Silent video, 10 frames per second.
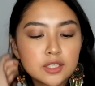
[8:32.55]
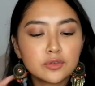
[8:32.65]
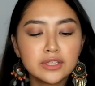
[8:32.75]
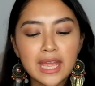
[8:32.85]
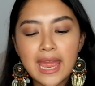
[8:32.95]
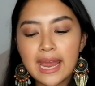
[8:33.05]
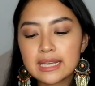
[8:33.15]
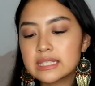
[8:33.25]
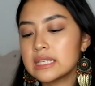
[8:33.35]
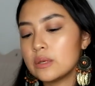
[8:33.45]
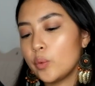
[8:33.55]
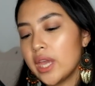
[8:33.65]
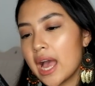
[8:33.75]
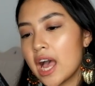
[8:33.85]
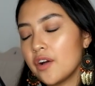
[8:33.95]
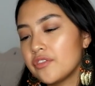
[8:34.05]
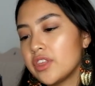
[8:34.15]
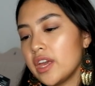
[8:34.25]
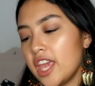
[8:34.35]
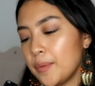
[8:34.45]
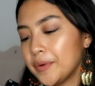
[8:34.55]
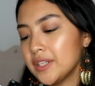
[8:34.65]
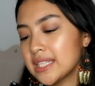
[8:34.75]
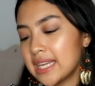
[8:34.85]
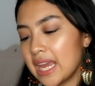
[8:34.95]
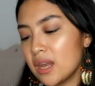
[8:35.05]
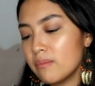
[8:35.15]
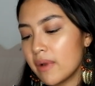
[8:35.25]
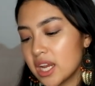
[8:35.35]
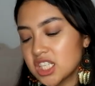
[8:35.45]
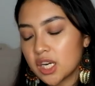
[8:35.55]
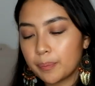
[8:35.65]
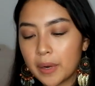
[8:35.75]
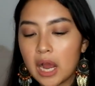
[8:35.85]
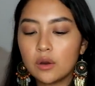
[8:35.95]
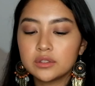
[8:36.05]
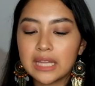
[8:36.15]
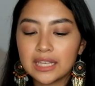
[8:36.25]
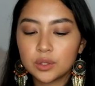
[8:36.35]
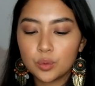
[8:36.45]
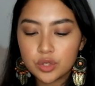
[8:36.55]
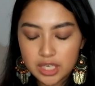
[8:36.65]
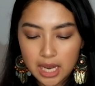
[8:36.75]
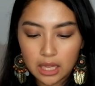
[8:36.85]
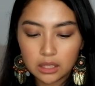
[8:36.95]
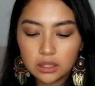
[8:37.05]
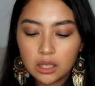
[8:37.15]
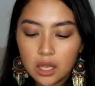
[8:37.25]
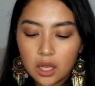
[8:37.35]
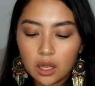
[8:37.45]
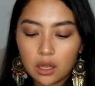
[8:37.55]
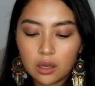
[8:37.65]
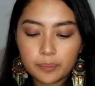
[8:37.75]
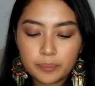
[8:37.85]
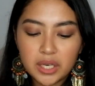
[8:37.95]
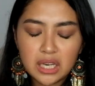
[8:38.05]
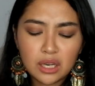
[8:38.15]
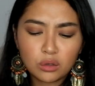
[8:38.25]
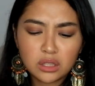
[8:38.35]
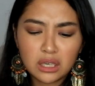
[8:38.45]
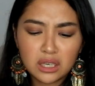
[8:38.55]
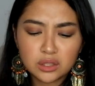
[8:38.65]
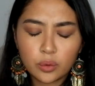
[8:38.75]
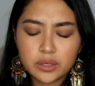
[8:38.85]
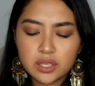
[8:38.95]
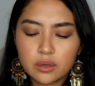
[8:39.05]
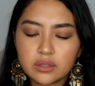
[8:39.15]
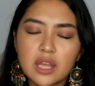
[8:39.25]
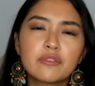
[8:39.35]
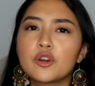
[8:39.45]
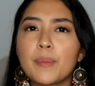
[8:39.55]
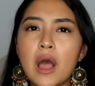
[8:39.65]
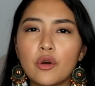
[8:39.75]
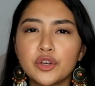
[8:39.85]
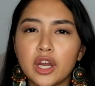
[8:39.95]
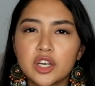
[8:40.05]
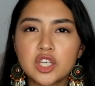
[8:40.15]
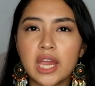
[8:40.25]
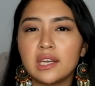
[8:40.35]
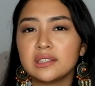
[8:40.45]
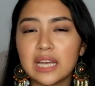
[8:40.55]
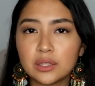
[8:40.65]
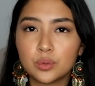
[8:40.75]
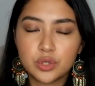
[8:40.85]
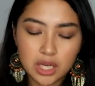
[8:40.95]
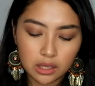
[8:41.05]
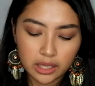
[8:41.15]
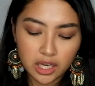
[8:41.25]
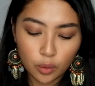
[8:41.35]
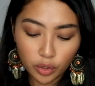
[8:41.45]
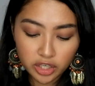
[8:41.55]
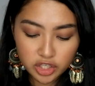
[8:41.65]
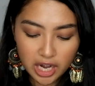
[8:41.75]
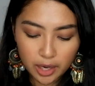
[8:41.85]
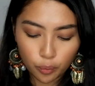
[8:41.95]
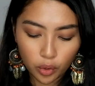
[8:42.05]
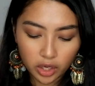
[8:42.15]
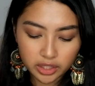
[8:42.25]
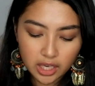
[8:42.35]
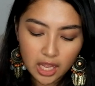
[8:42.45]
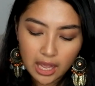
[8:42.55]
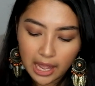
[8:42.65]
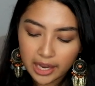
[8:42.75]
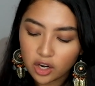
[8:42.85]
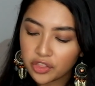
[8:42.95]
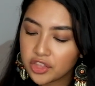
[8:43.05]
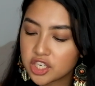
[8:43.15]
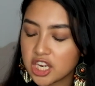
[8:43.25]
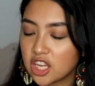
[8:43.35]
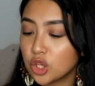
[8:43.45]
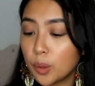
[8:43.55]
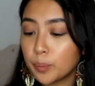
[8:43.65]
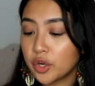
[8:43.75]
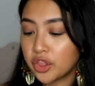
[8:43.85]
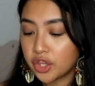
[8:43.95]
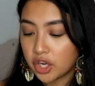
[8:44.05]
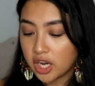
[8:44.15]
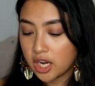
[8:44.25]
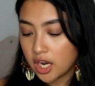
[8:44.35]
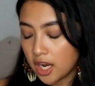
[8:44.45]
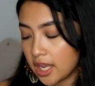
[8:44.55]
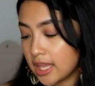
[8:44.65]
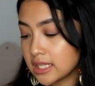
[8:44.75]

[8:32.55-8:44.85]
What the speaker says: So, next, we have the Aprilskin Magic Brow Tattoo Gel. Binili ko talaga ito kasi never pa ako nakatry ng tattoo gel and I wanna try one. I got the shade number 3.